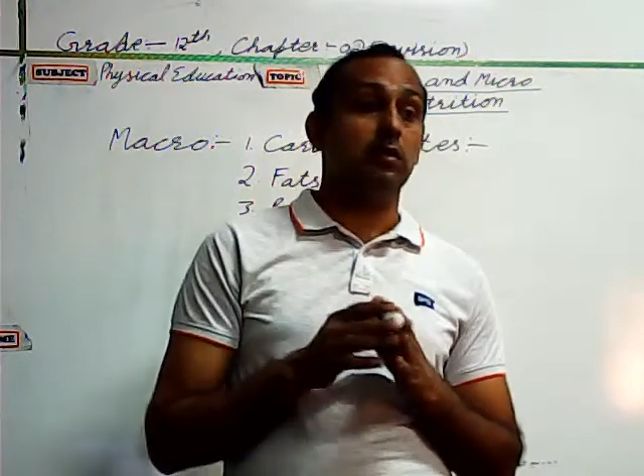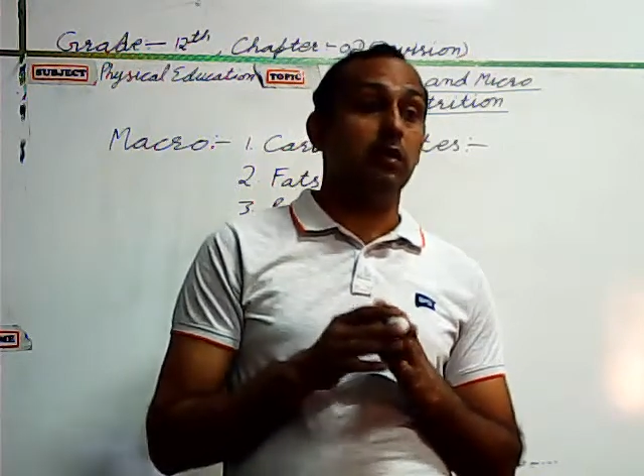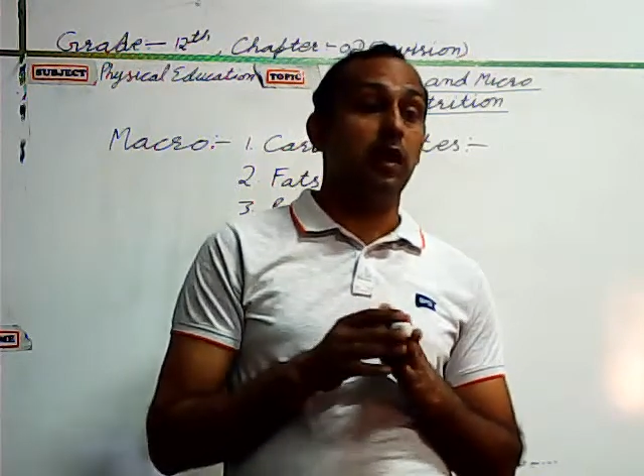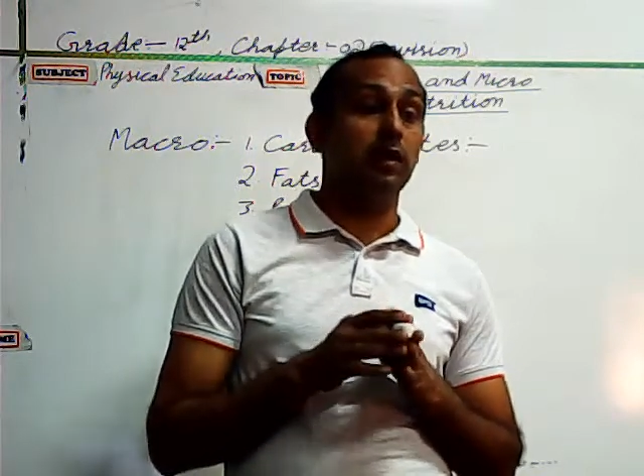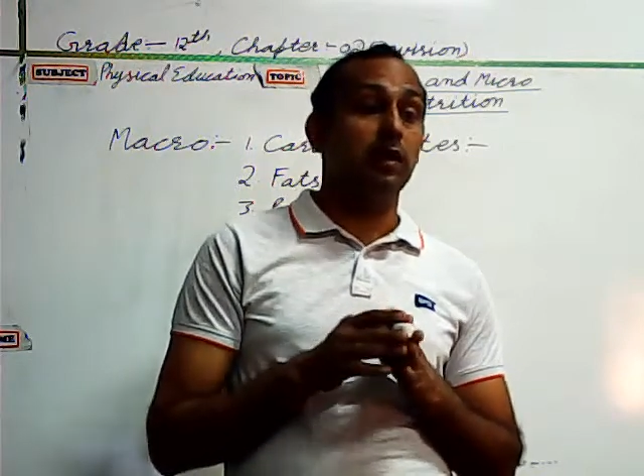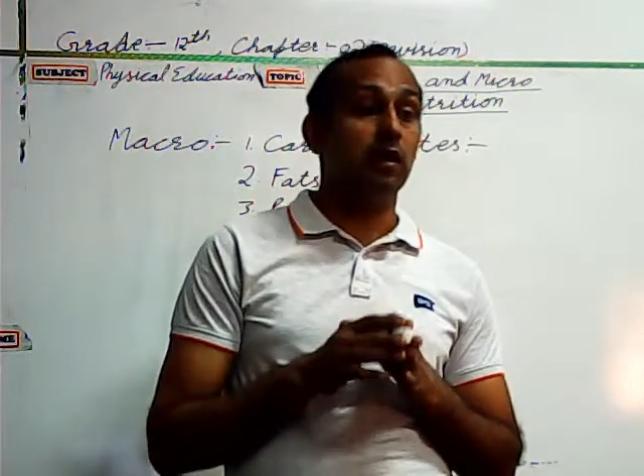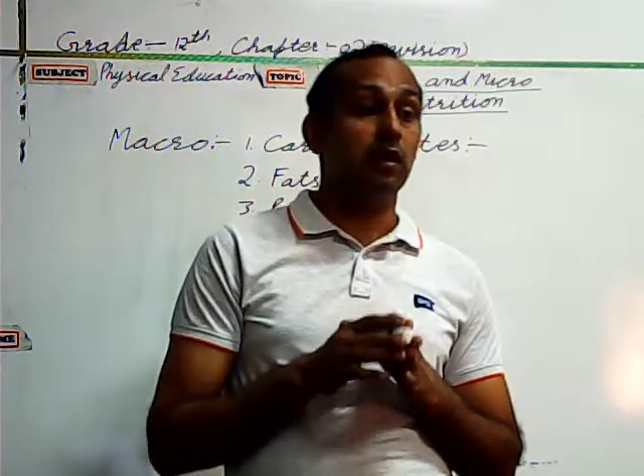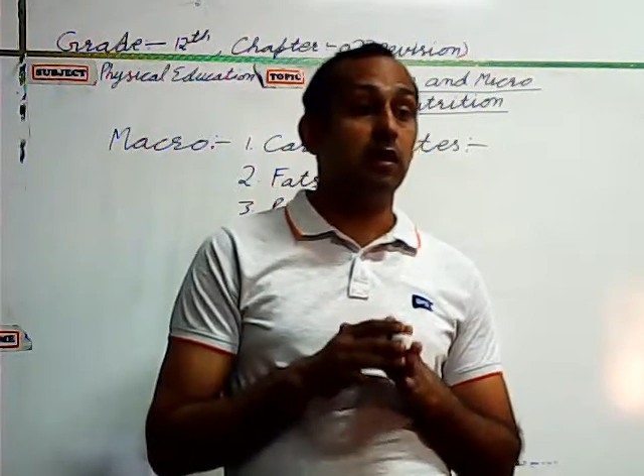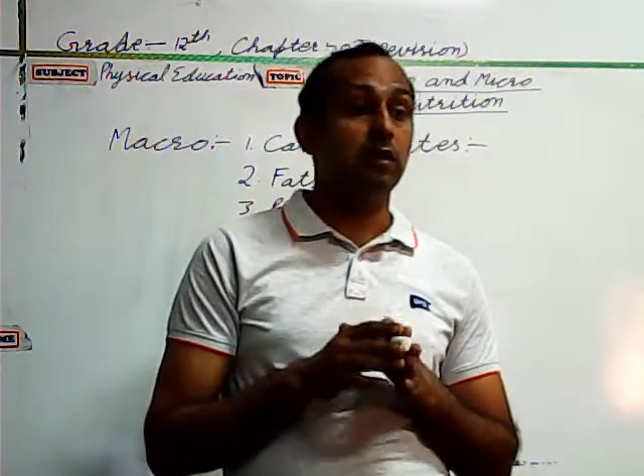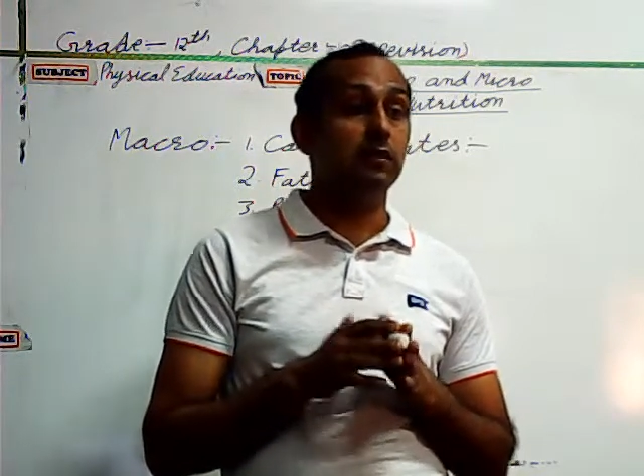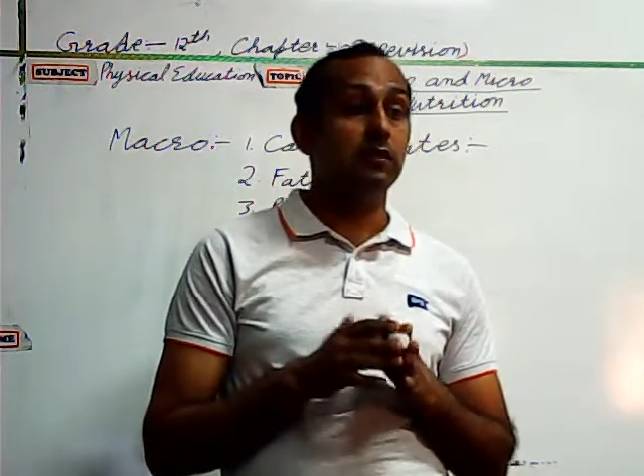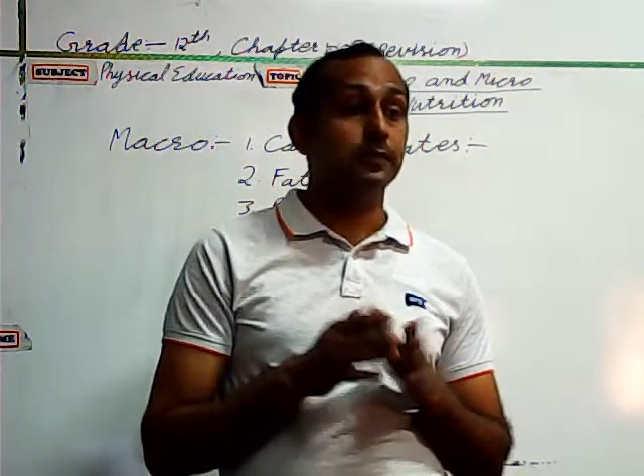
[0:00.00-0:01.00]
And third
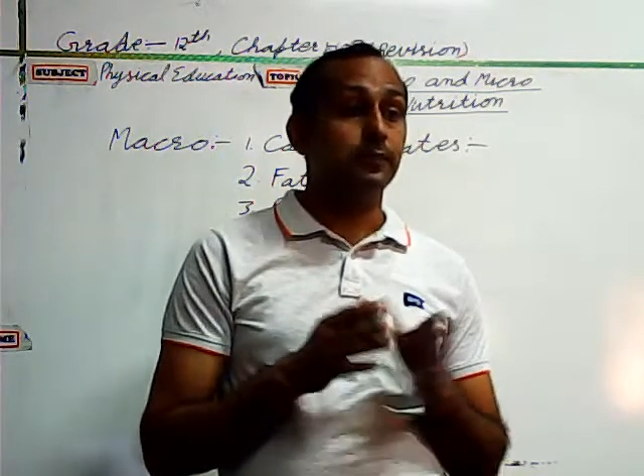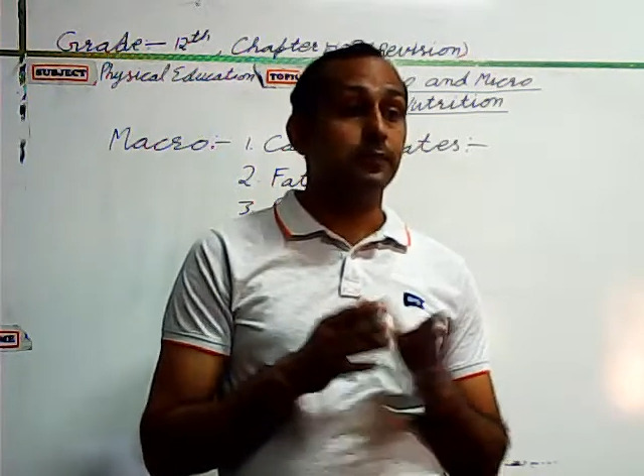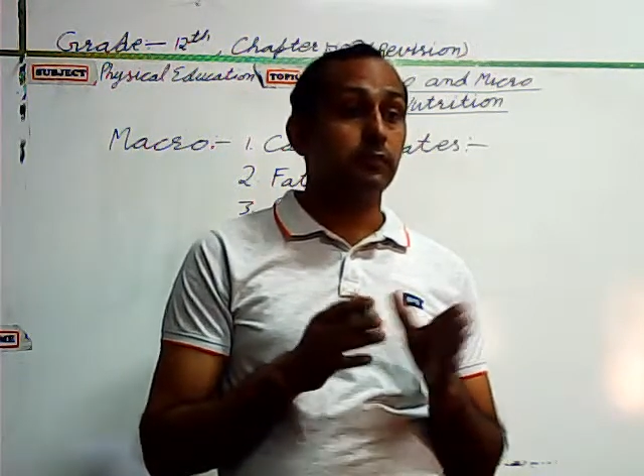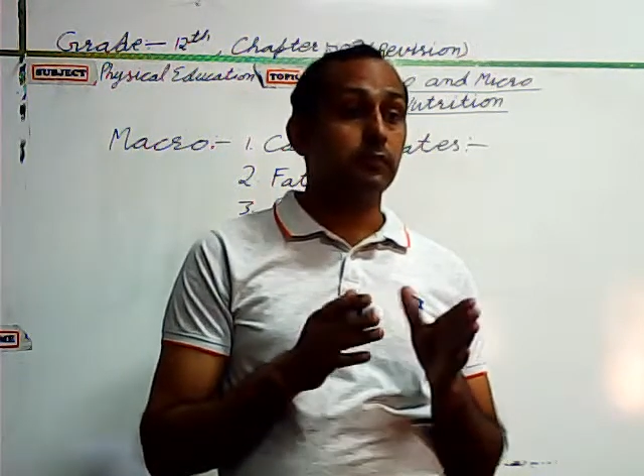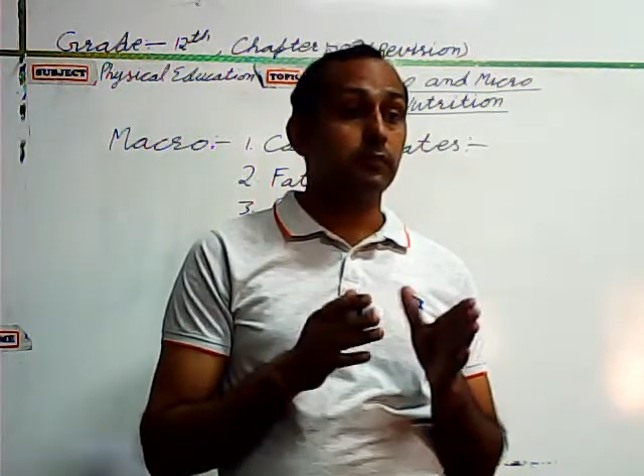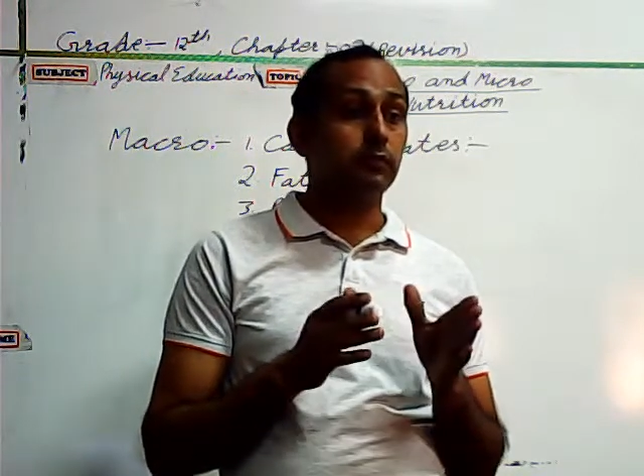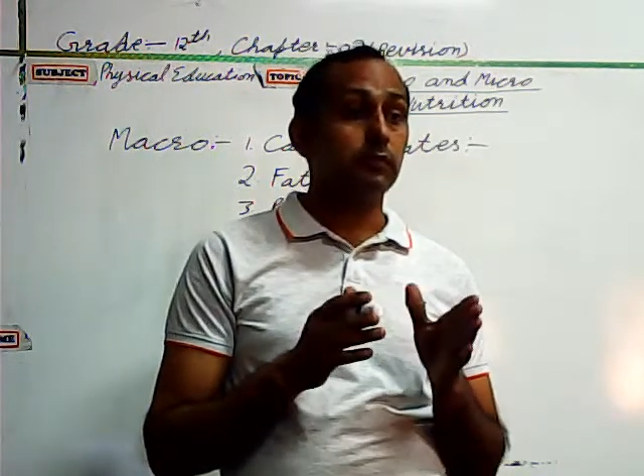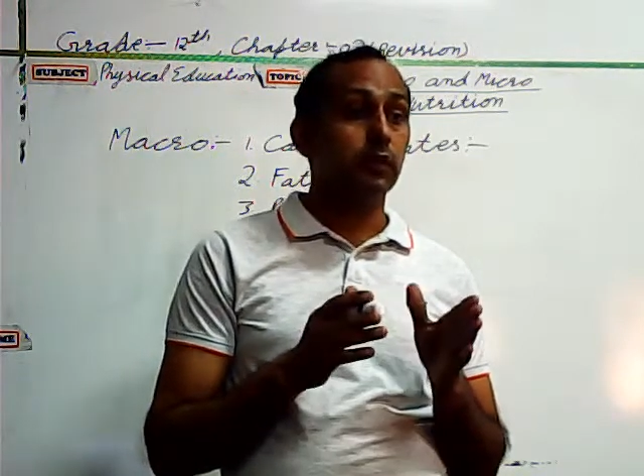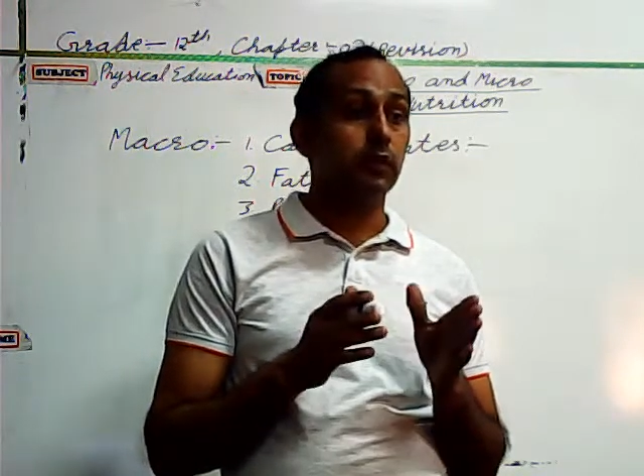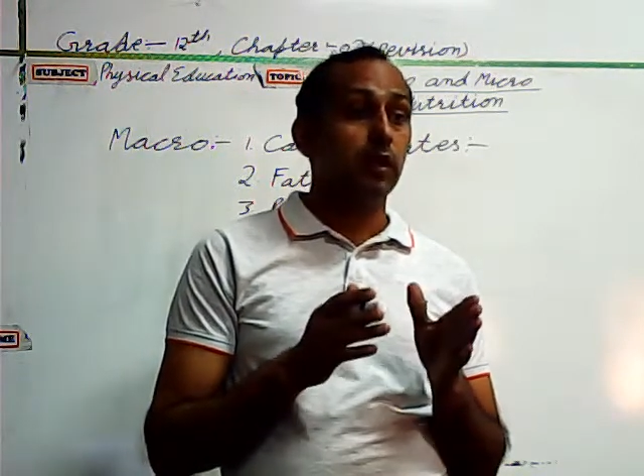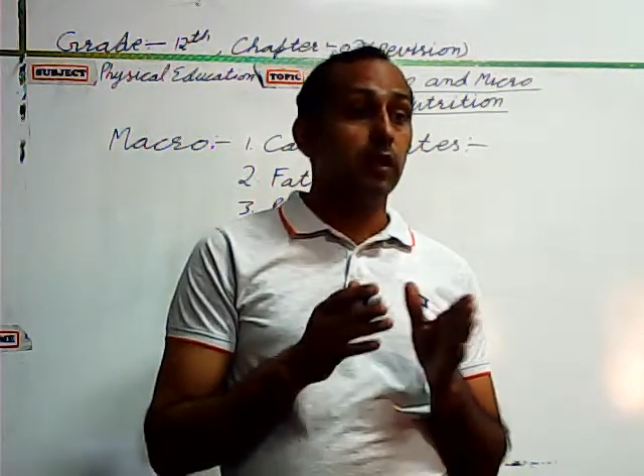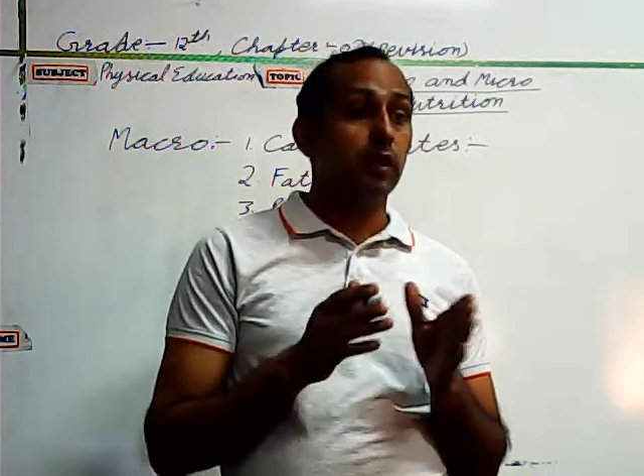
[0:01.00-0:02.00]
is
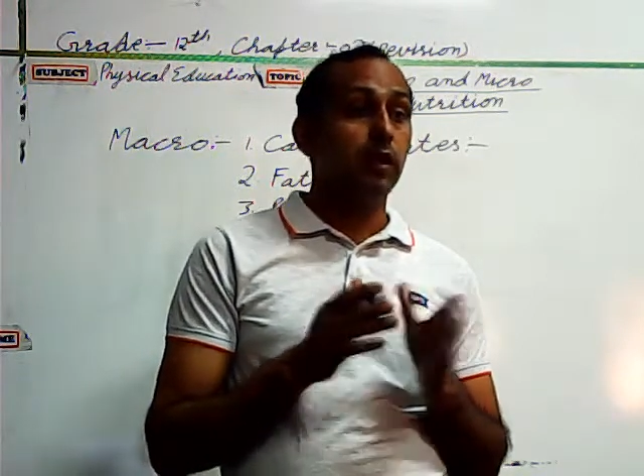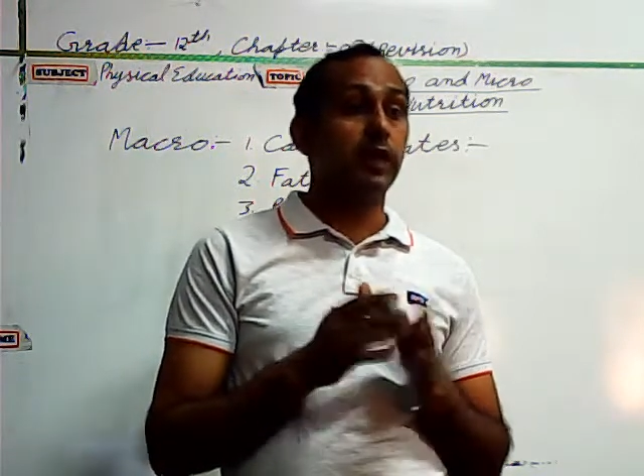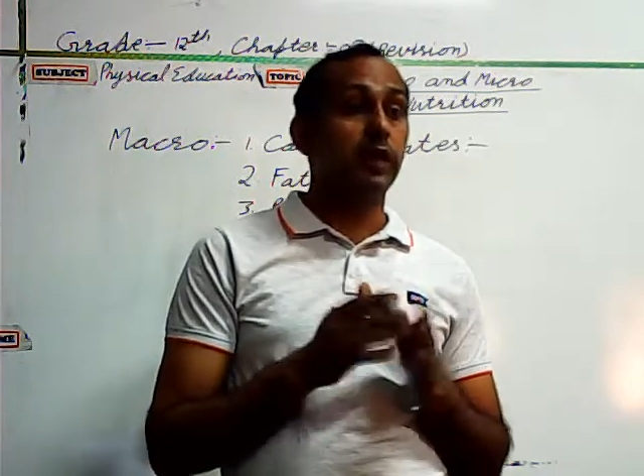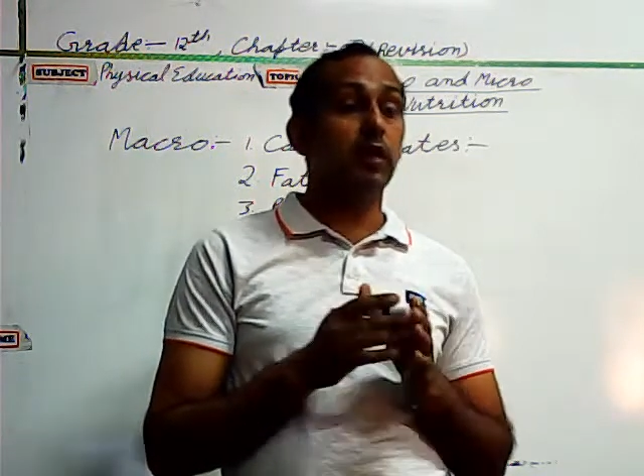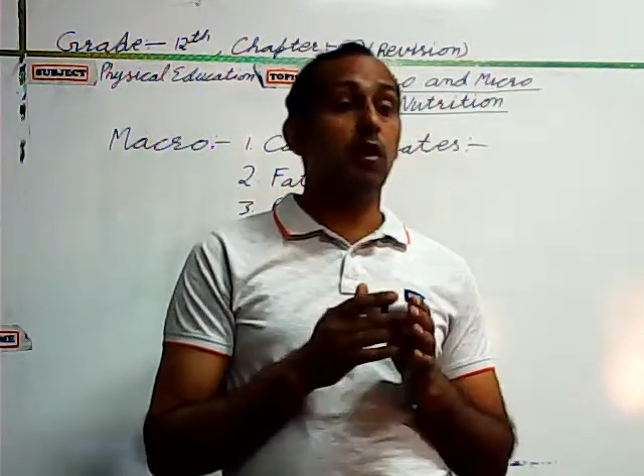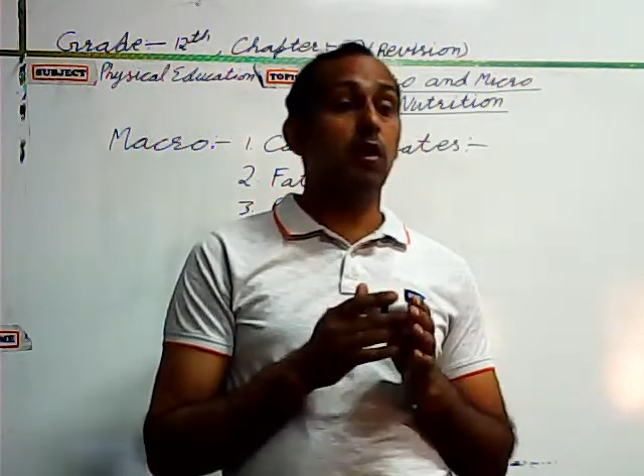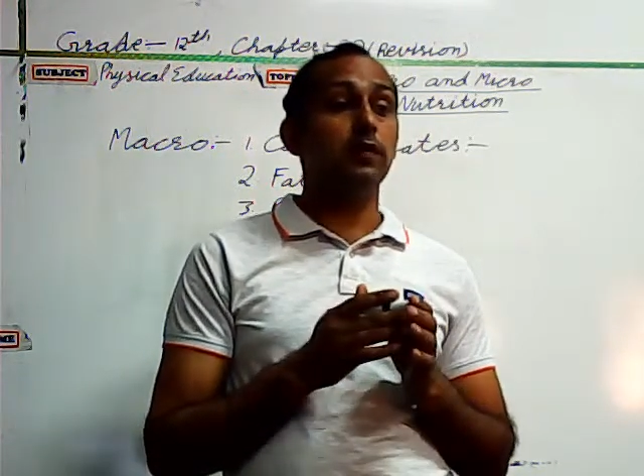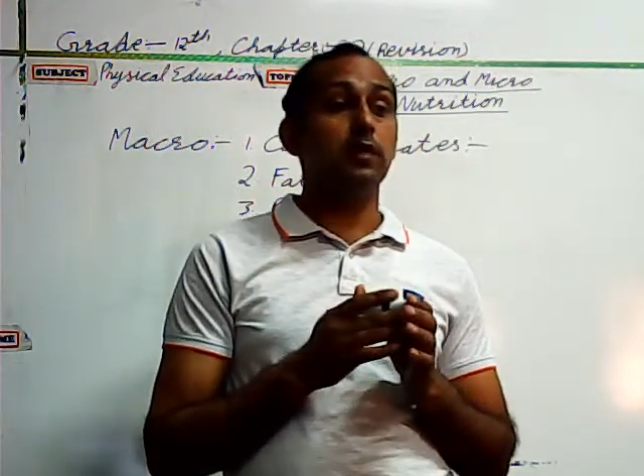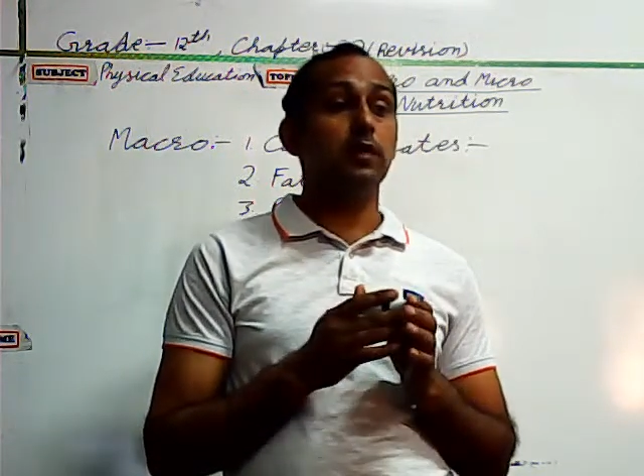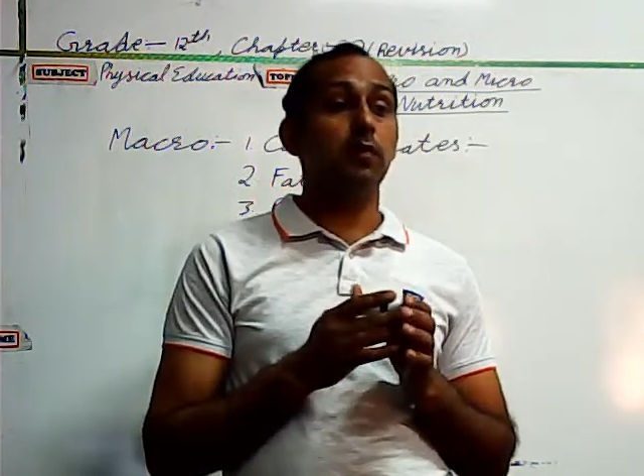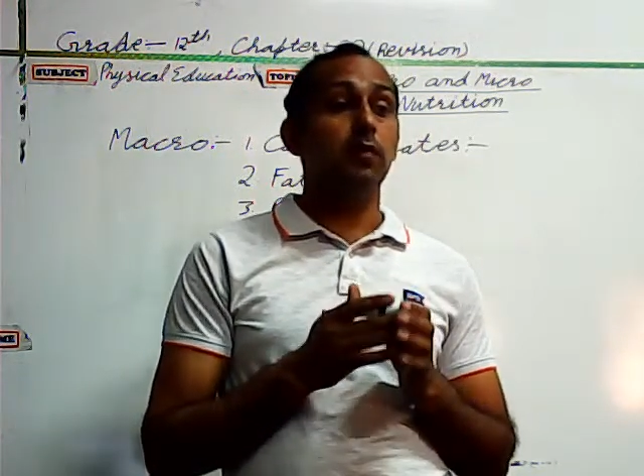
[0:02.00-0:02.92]
creating of some